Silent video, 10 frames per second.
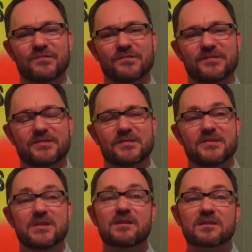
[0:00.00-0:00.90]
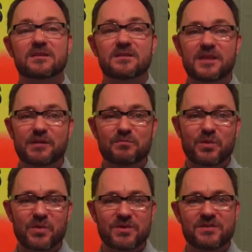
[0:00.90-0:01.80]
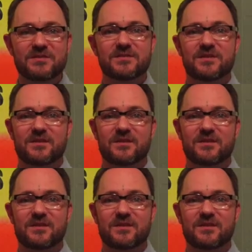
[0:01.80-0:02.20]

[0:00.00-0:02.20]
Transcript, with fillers: yet? The important